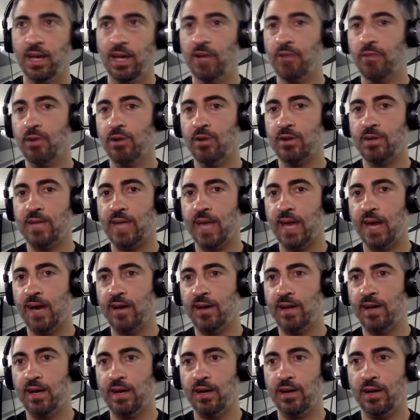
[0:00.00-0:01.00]
It worked
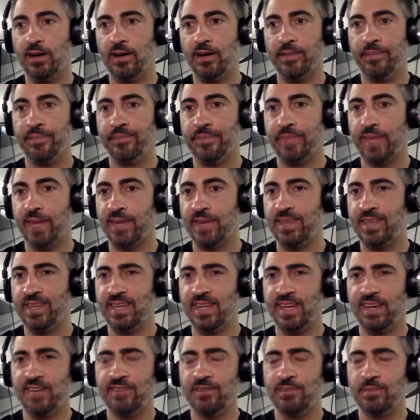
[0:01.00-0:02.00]
out. I
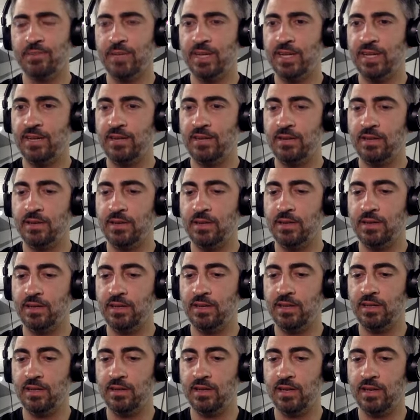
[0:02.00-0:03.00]
think everybody,
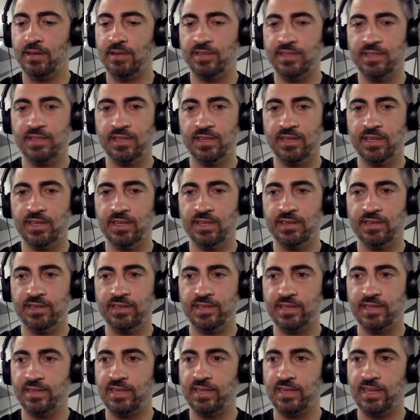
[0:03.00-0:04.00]
you know, that was still in
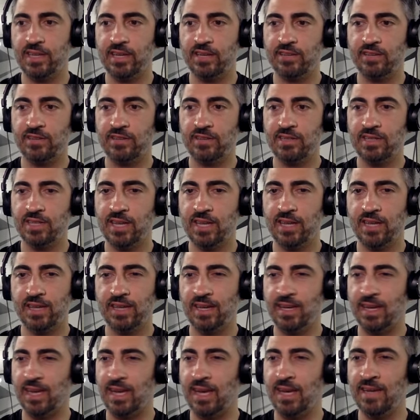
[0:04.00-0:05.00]
16 entries got
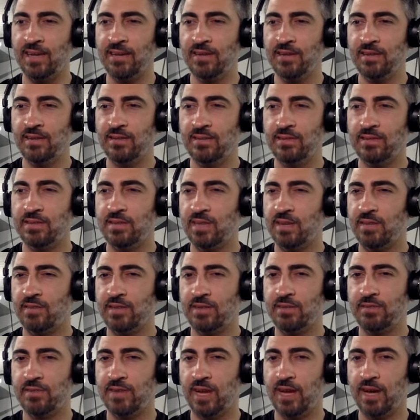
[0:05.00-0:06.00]
like
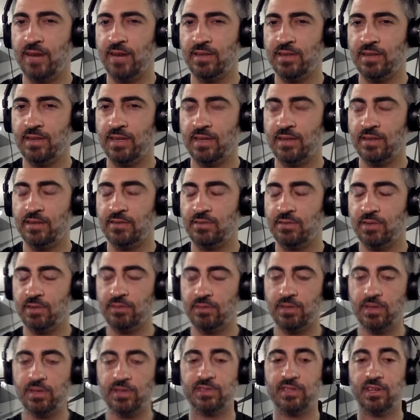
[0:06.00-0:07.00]
875, I think is what it
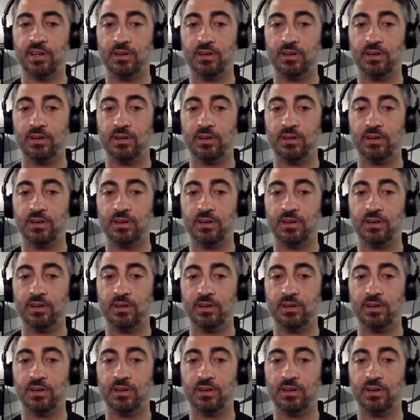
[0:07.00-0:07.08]
was.